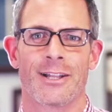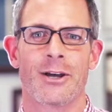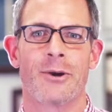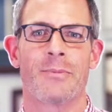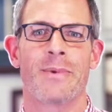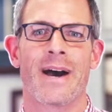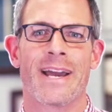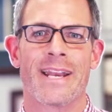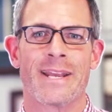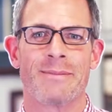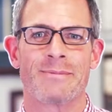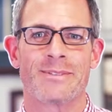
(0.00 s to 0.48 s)

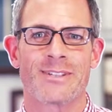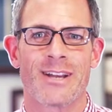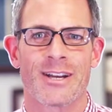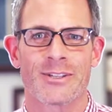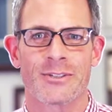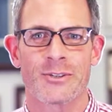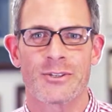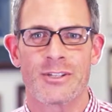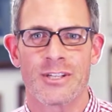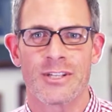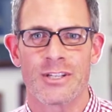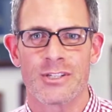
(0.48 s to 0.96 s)
Hello, my name is
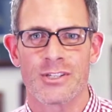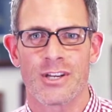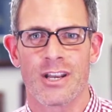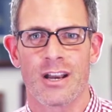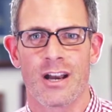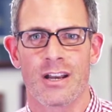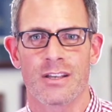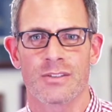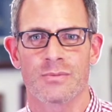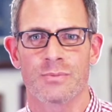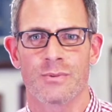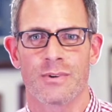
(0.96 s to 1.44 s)
Dr.
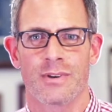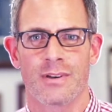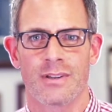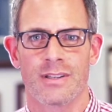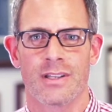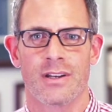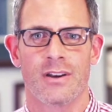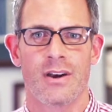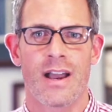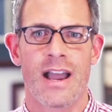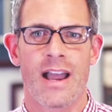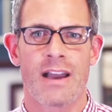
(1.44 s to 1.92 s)
TJ
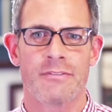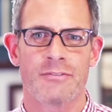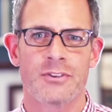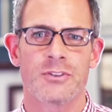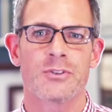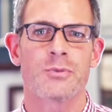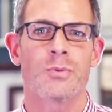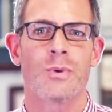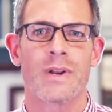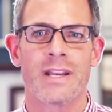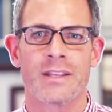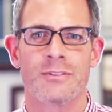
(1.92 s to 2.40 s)
Osborne. You know,
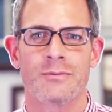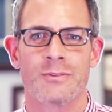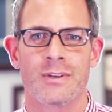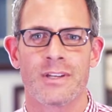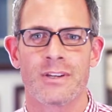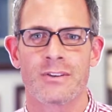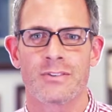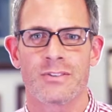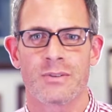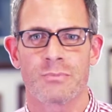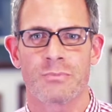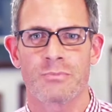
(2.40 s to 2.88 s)
after
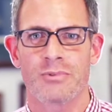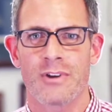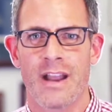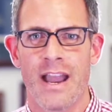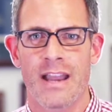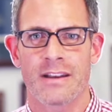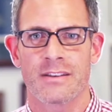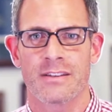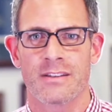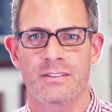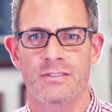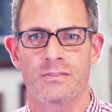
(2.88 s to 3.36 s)
23 years in
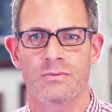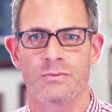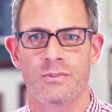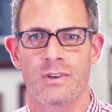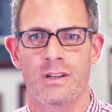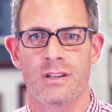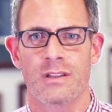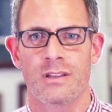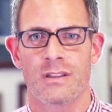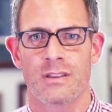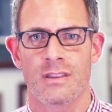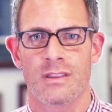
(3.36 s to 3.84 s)
practice,
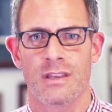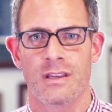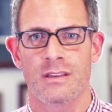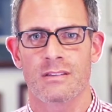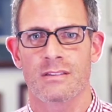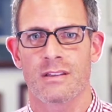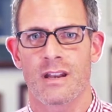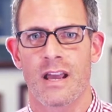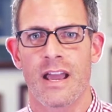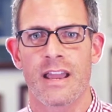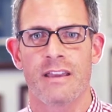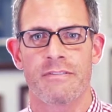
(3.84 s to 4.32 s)
one of the
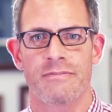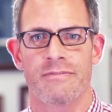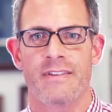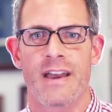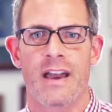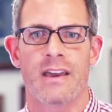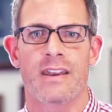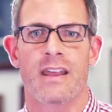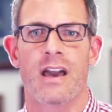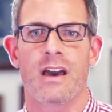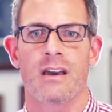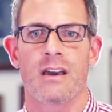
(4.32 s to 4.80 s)
things that I have
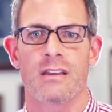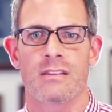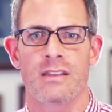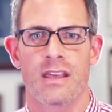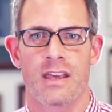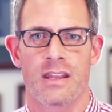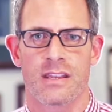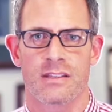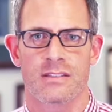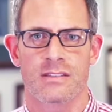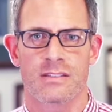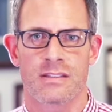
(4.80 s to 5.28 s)
found
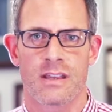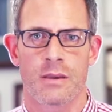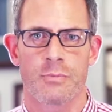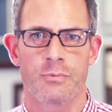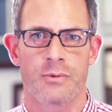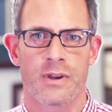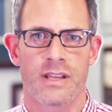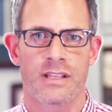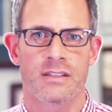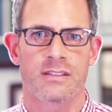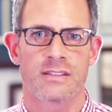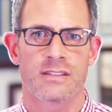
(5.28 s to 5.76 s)
out that
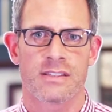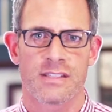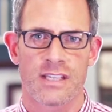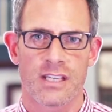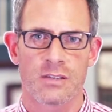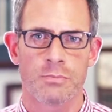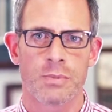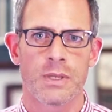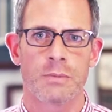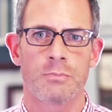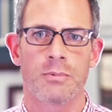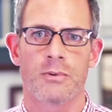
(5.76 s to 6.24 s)
separates
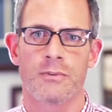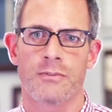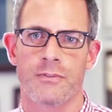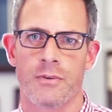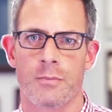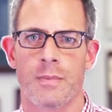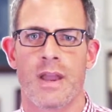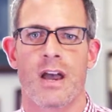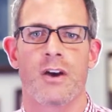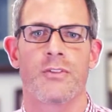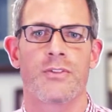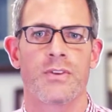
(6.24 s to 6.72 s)
sick
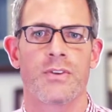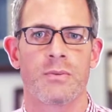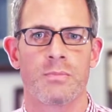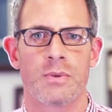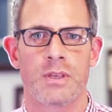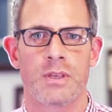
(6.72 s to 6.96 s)
people from healthy